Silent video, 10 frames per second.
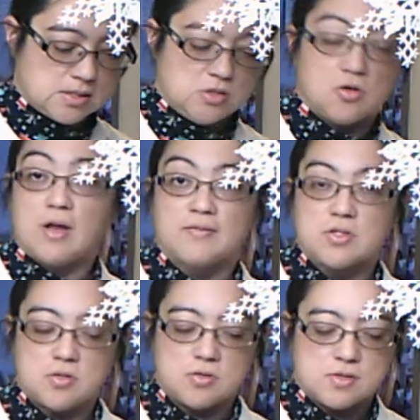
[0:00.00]
You don't have to
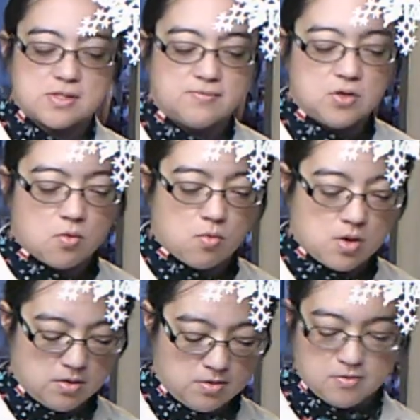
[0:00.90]
do this if you don't want
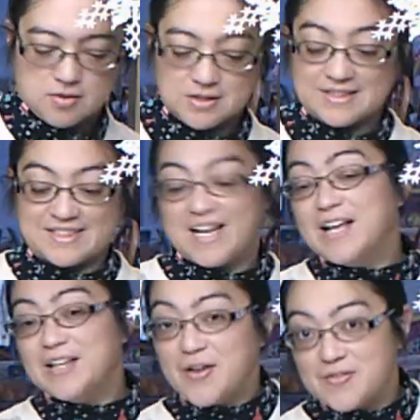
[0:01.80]
to. I
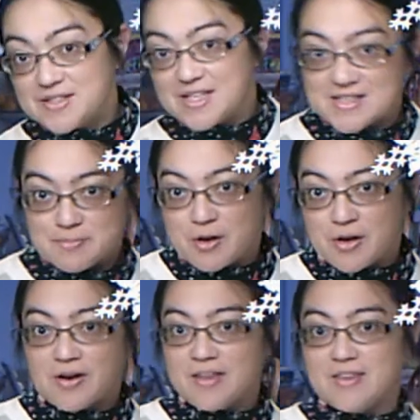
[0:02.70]
love the taste of
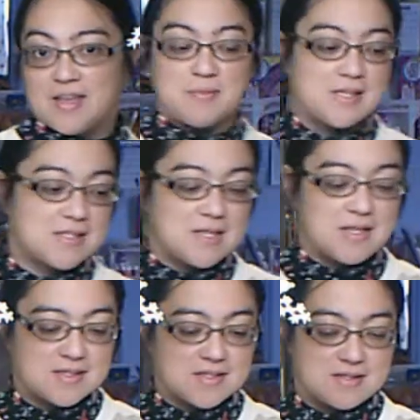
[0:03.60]
butter. I think it makes
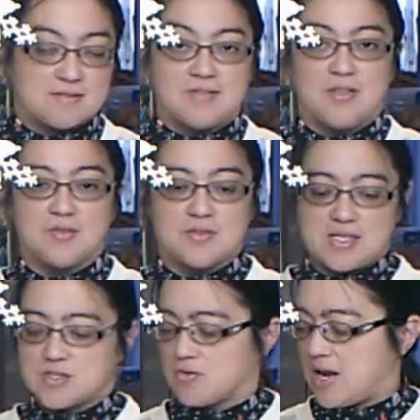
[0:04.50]
things, you know,
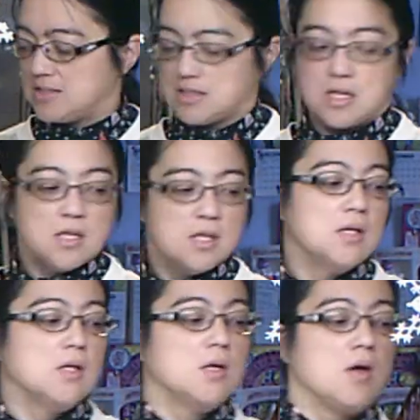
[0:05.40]
taste great.
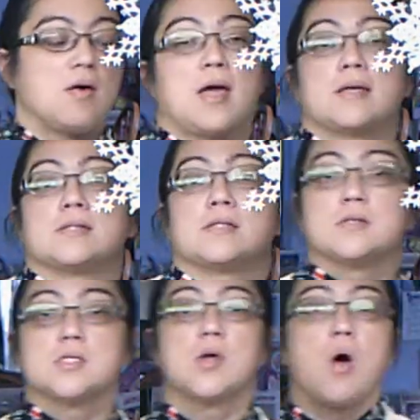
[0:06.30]
Okay,
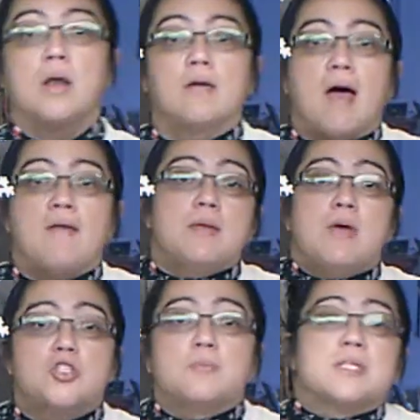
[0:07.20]
so I don't have any
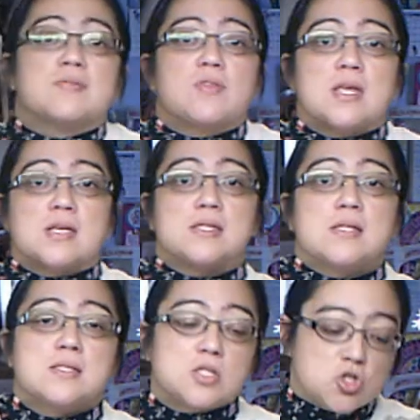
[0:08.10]
measurements for this.
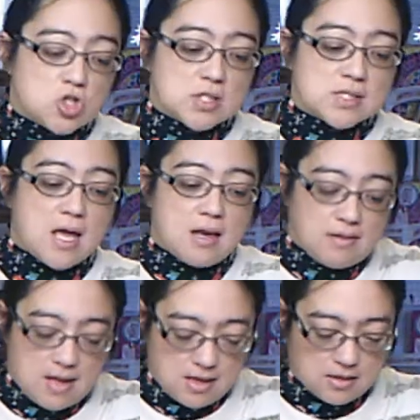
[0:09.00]
This is just kind of
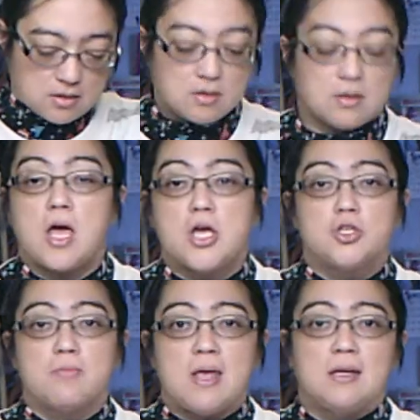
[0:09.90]
like, as you're
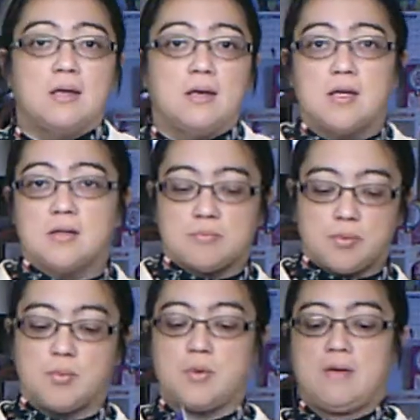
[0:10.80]
making it,
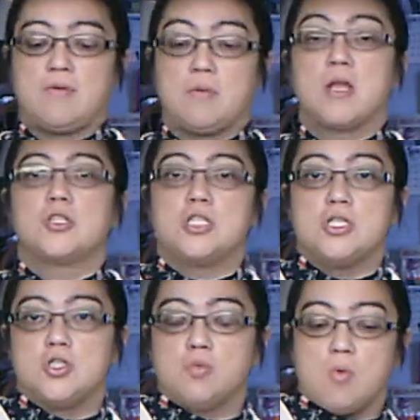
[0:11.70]
put whatever amount of cheese
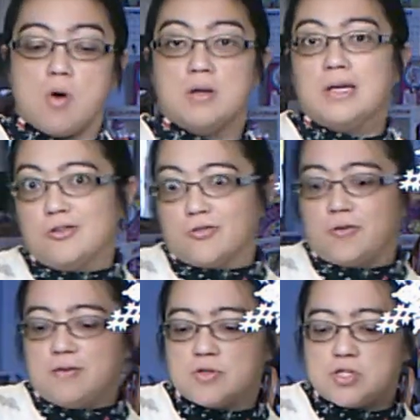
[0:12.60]
you want and your
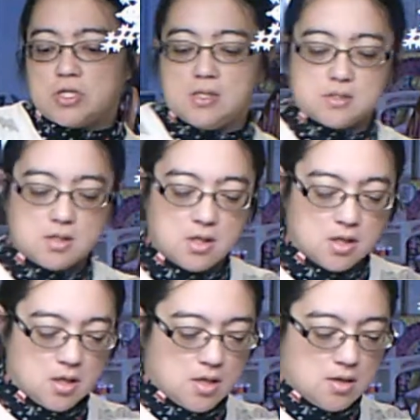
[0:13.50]
favorite cheese.
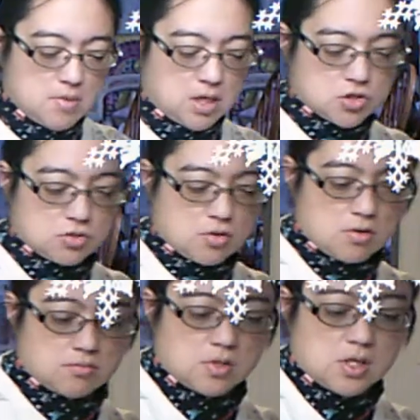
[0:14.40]
Make it your own.